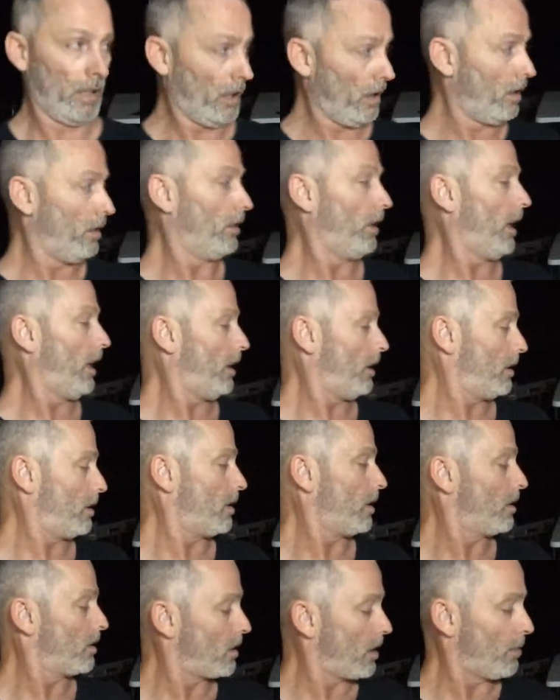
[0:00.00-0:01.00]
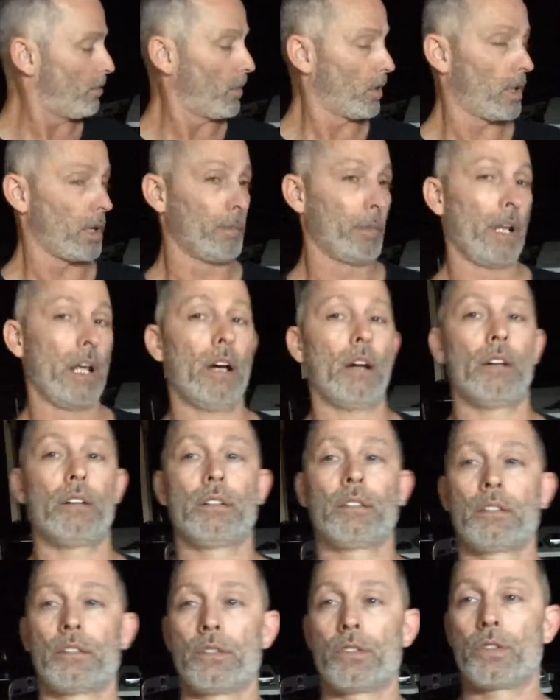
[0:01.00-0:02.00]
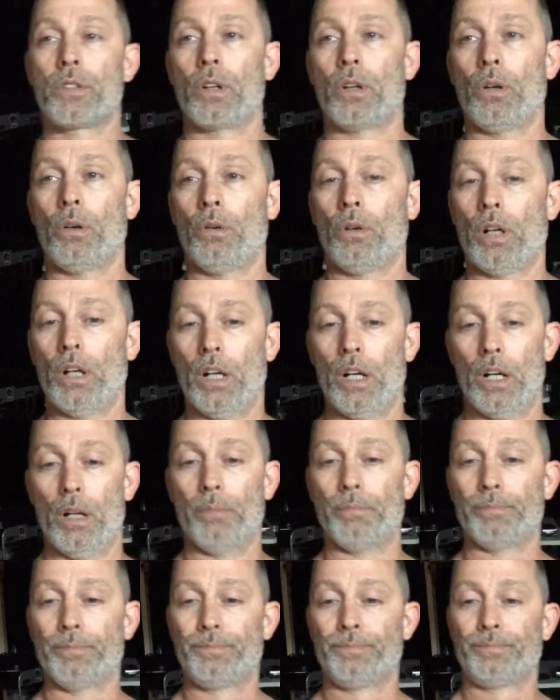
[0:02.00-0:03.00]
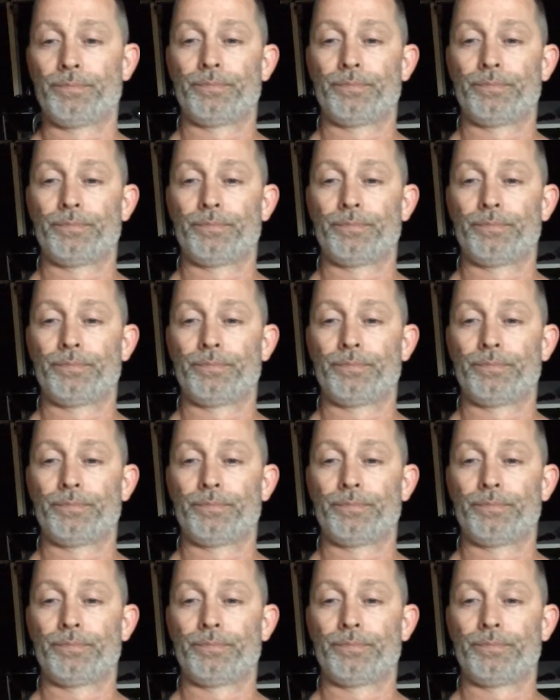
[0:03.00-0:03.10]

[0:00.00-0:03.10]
I know, right? So it's a couple more coming out. So,